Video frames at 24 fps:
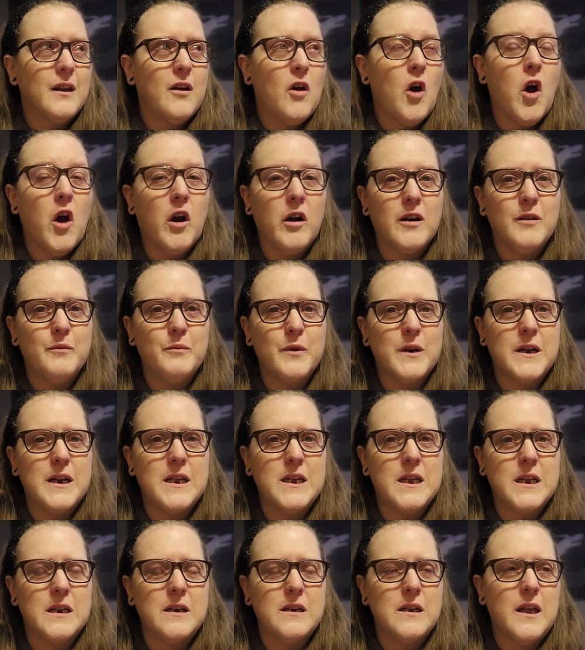
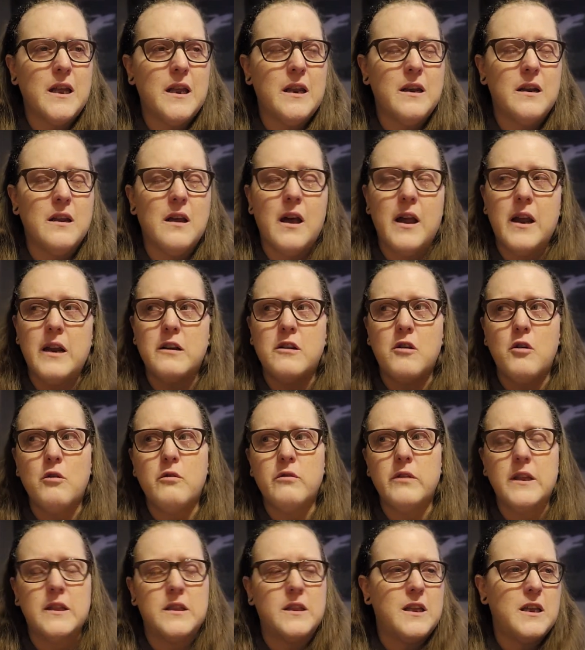heartbreaking and I
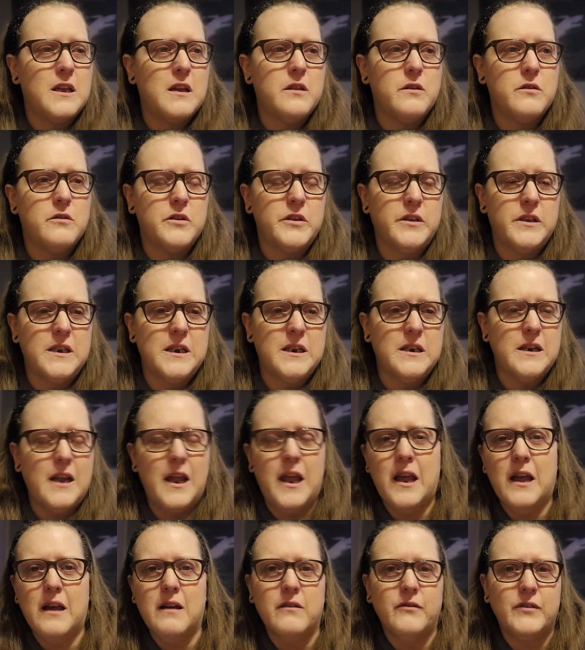know that the others didn't
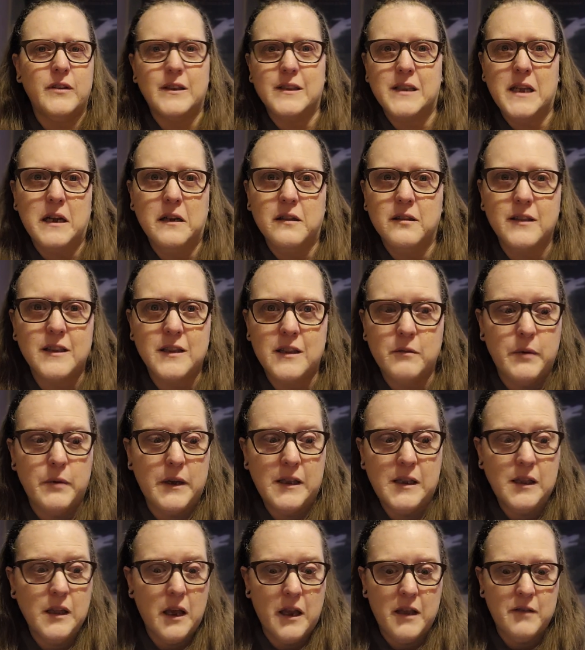have exactly the
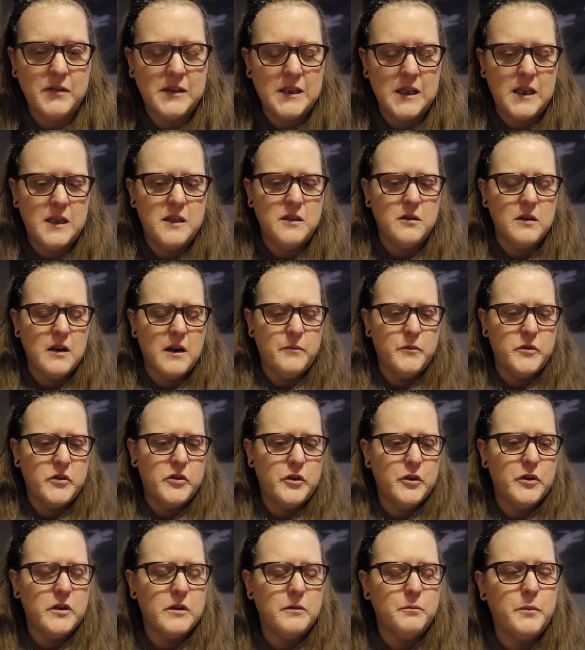best lives either, I'm
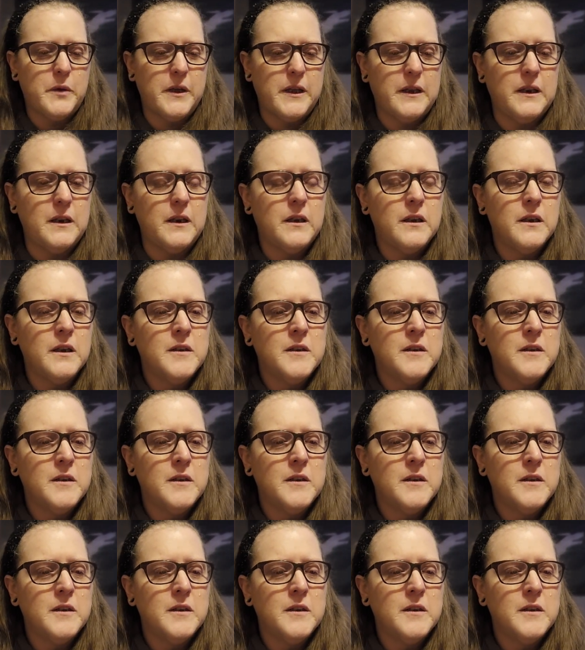sure, but